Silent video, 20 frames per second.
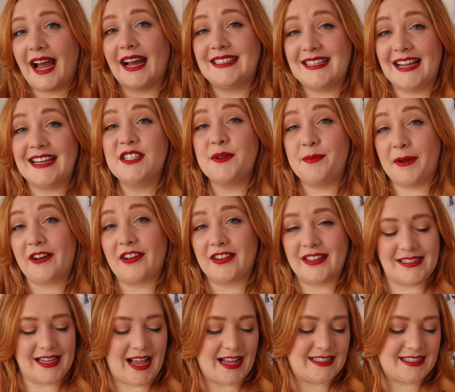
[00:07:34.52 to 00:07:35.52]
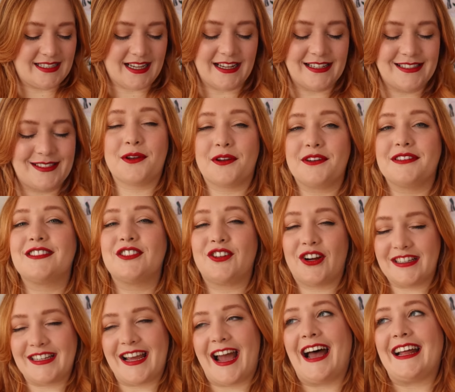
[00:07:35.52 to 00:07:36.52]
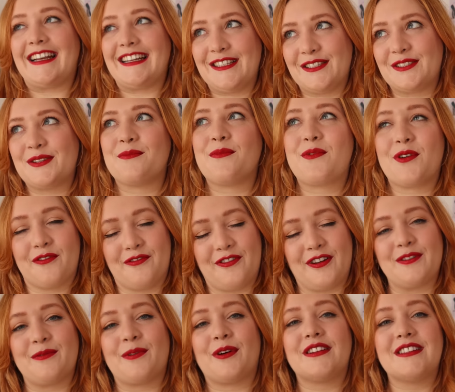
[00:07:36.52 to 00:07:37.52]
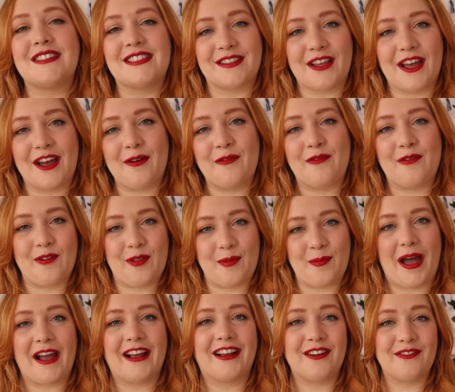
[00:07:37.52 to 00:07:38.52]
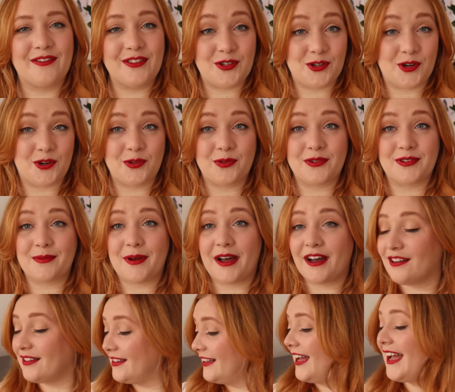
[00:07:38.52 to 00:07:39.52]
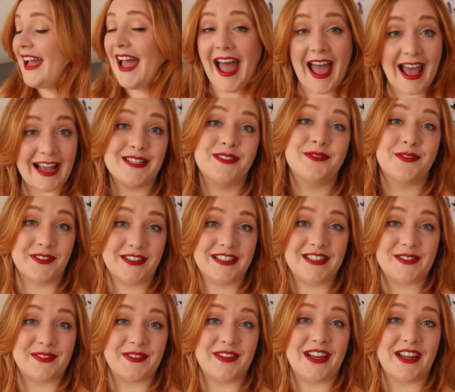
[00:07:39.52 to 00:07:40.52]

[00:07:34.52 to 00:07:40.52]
tend to pick on the sad side. So I try to add in some more fun ones for the back of the journal as well as for this